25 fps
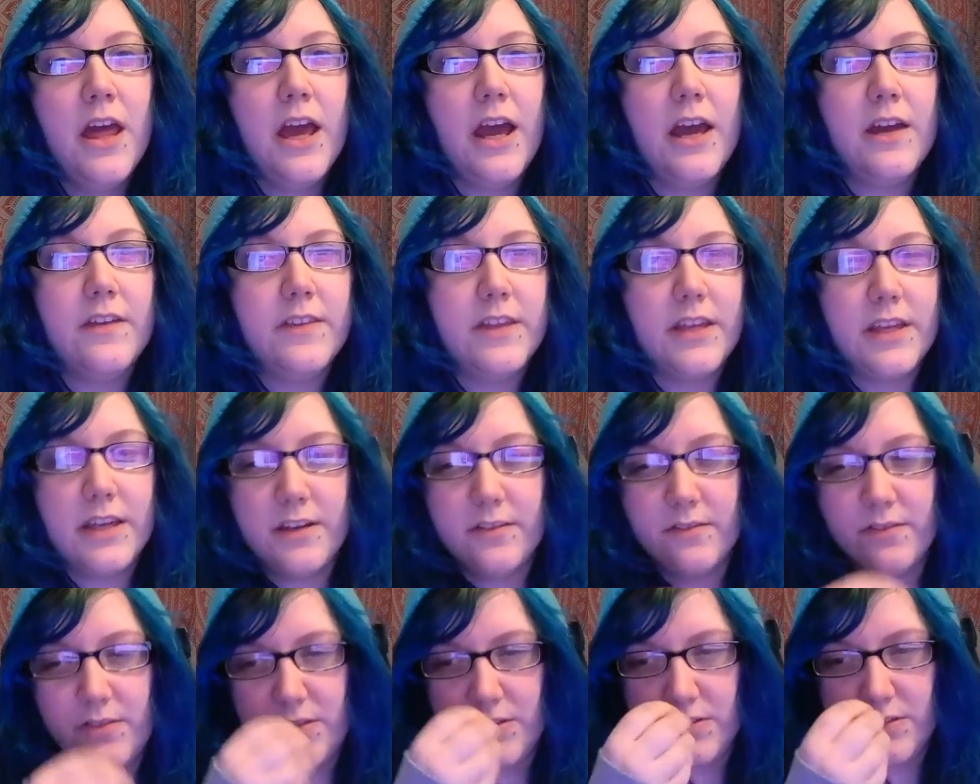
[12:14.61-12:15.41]
and they
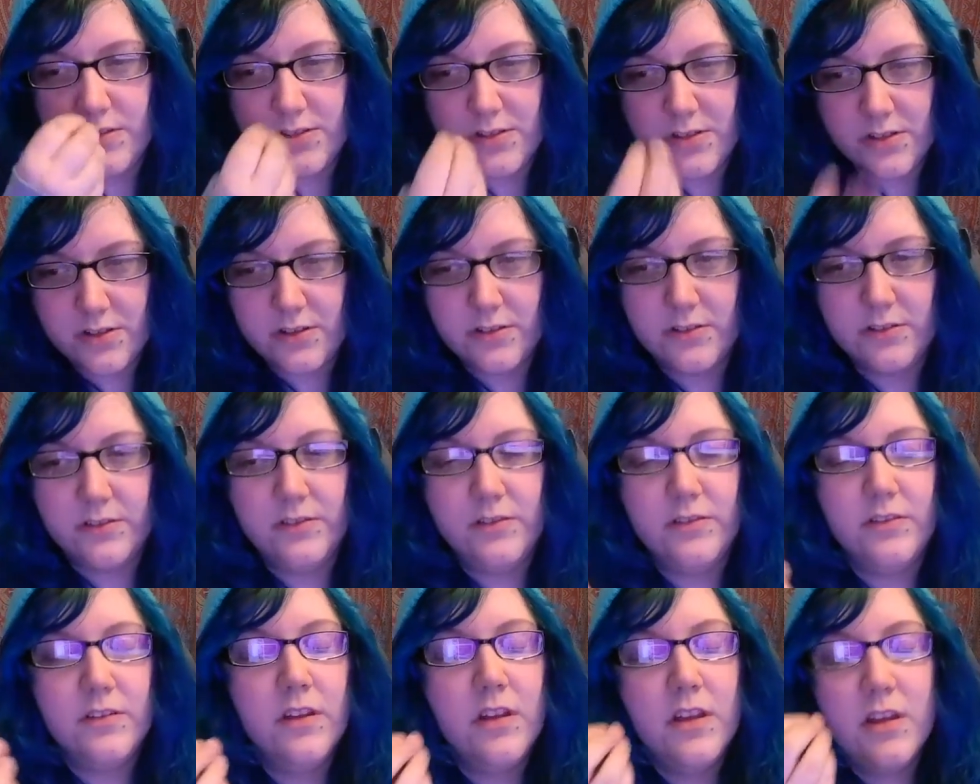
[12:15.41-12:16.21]
have this
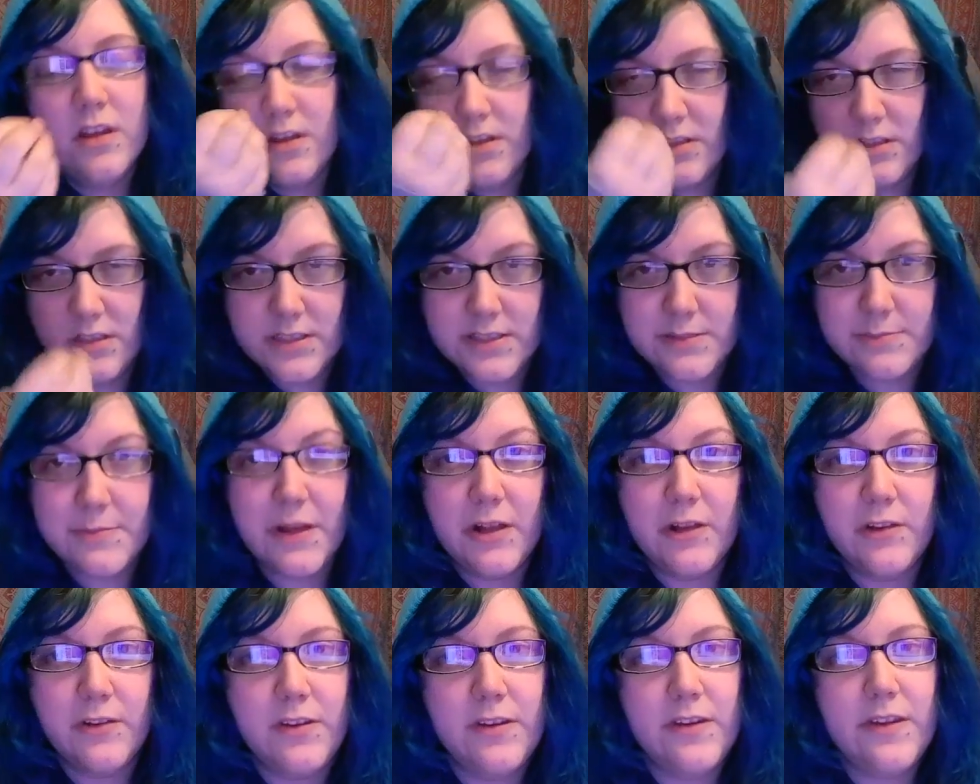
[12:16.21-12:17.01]
certain
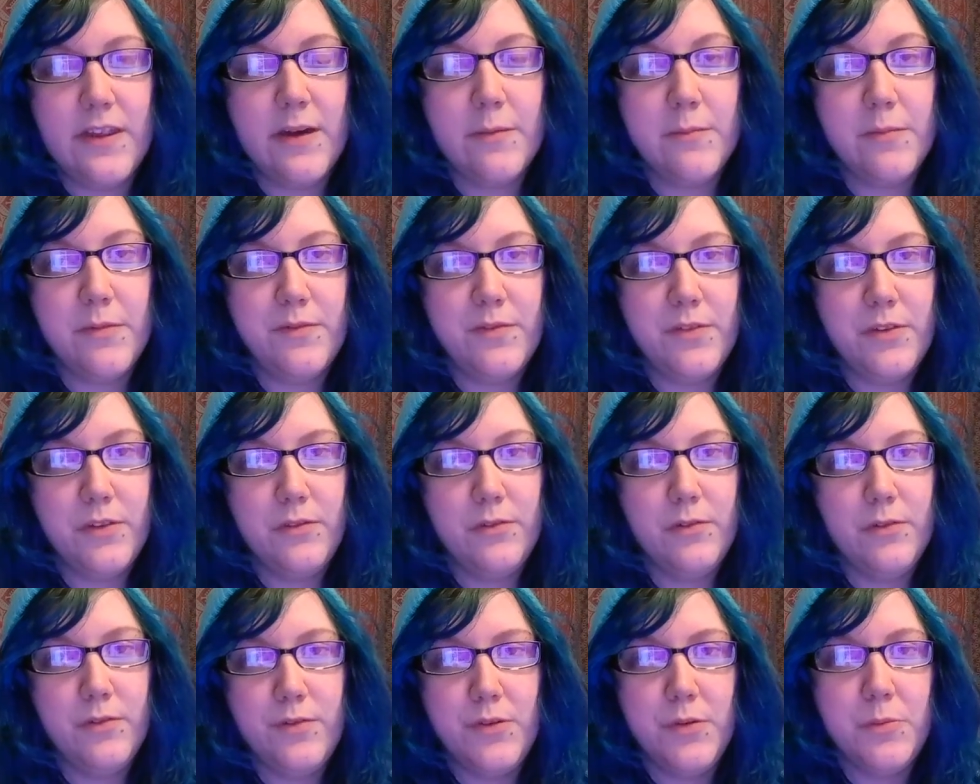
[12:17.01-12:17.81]
smell to them if
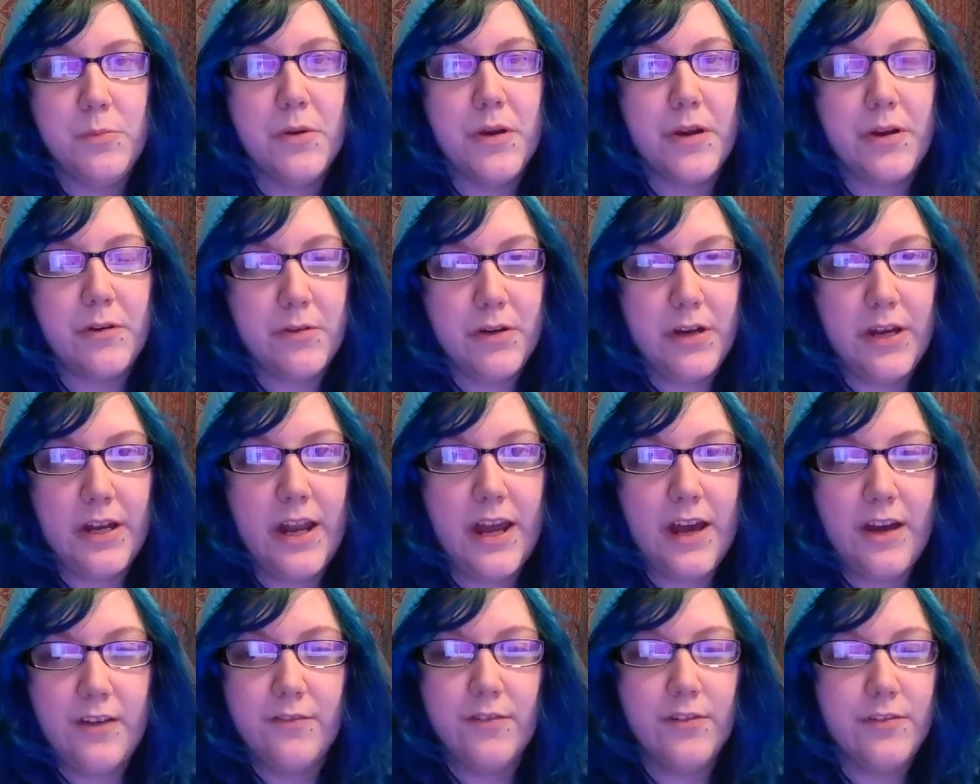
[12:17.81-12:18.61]
you break one in
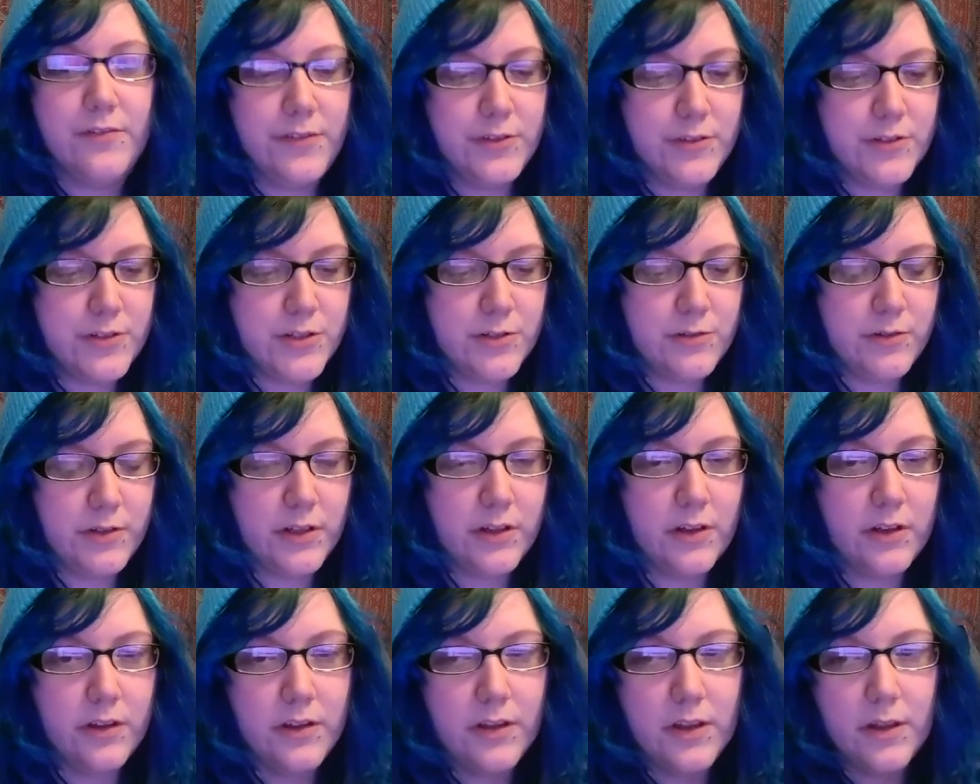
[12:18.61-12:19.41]
half or if you're chewing
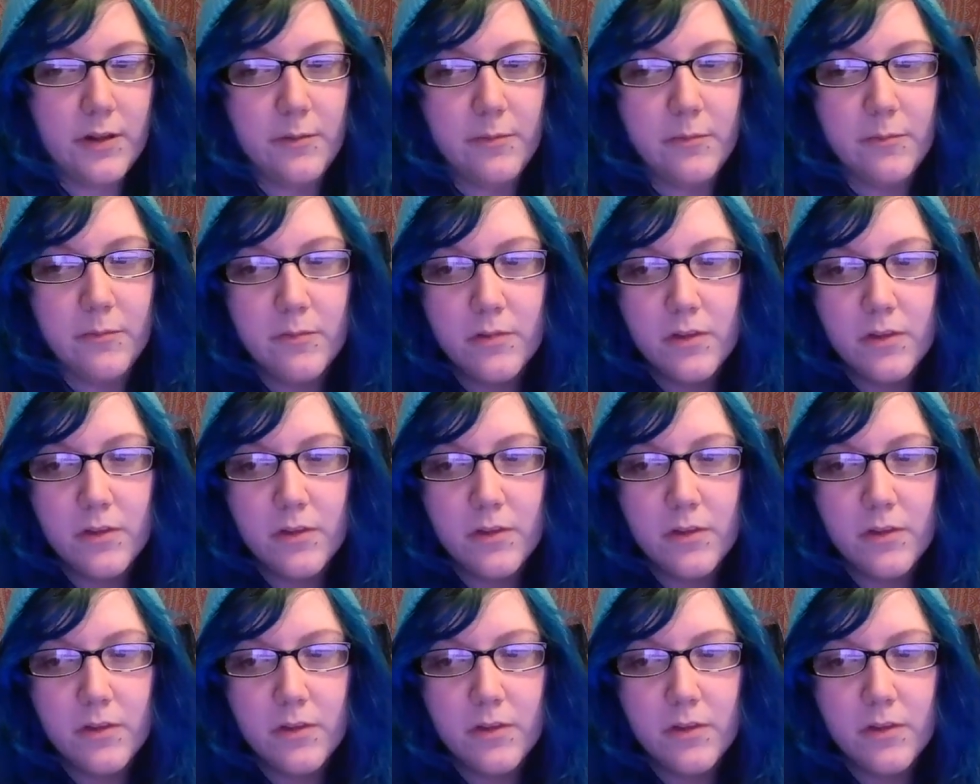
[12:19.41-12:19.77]
on them.